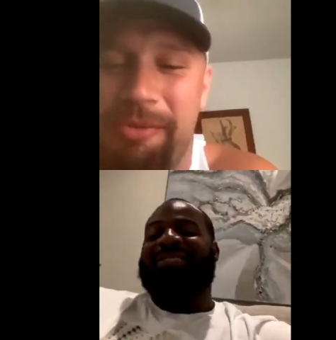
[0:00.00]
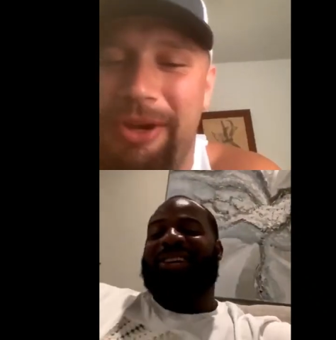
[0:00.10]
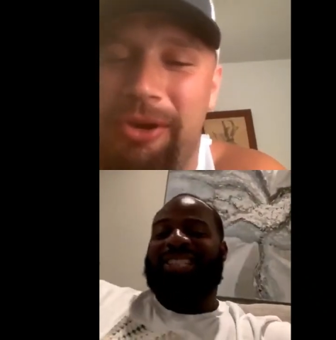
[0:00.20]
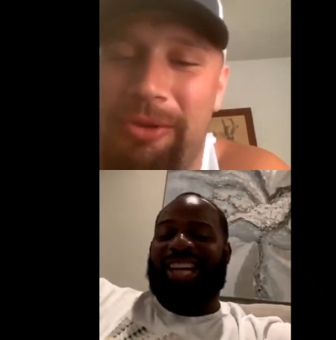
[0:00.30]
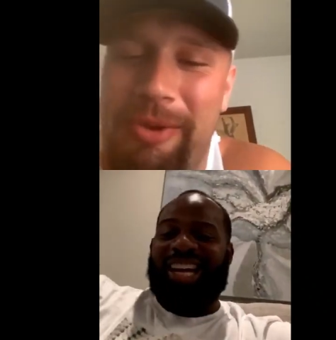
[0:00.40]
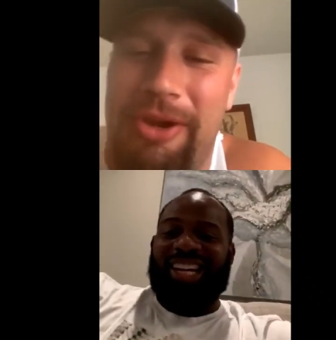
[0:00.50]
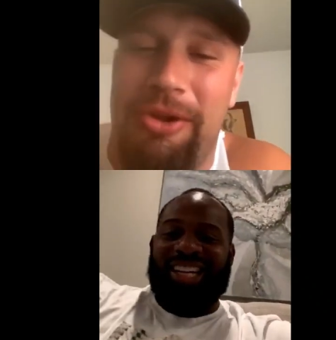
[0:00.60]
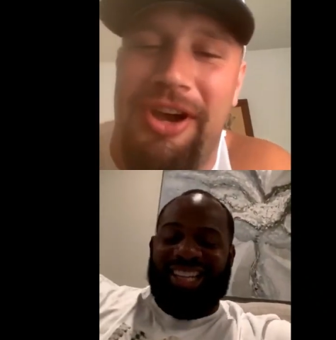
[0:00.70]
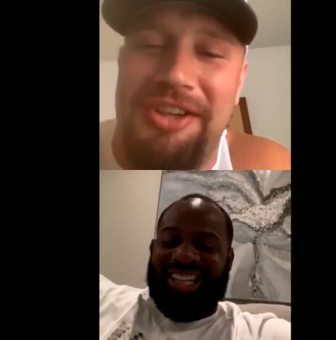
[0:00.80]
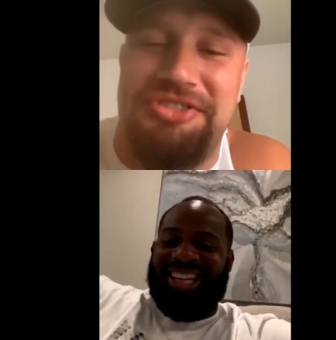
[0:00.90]
Speaker 1: We're gonna,
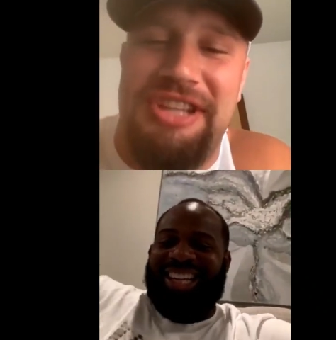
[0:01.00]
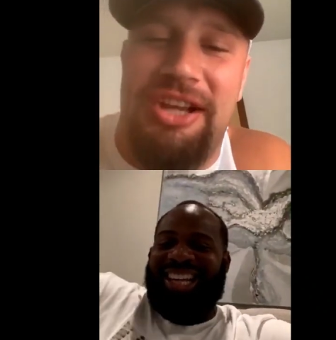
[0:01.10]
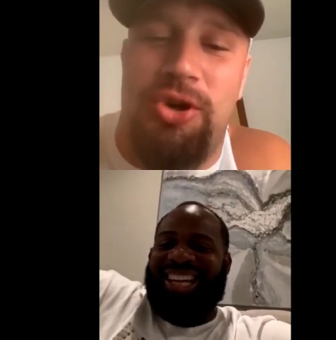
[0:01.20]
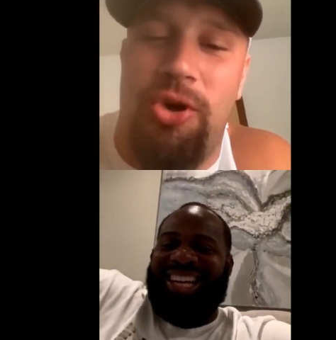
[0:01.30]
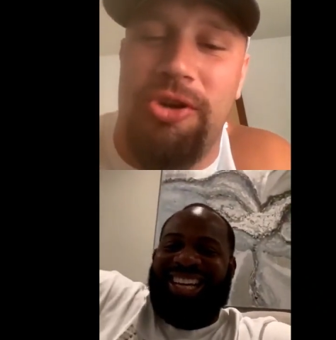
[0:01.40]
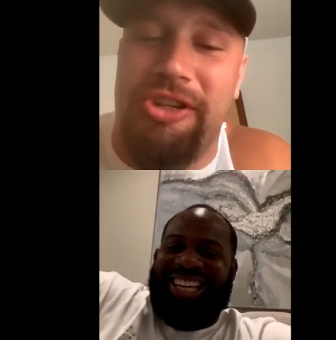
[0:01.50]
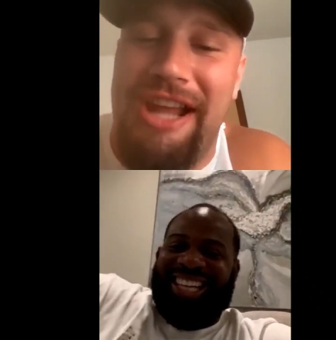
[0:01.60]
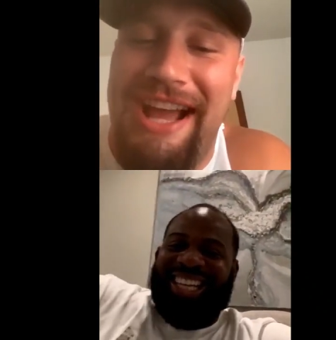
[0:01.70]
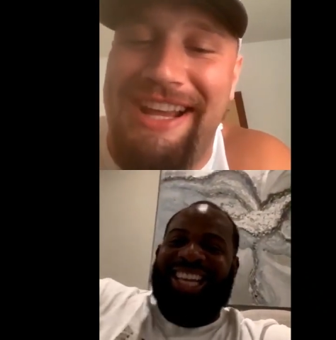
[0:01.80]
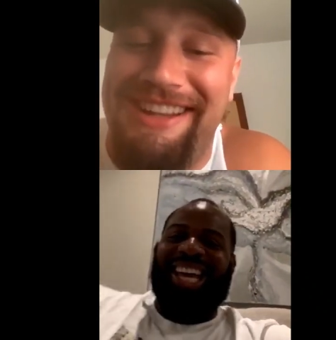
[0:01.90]
we're that corn
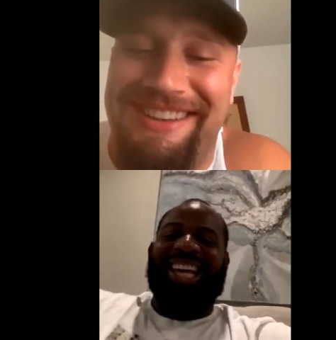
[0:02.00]
tonight.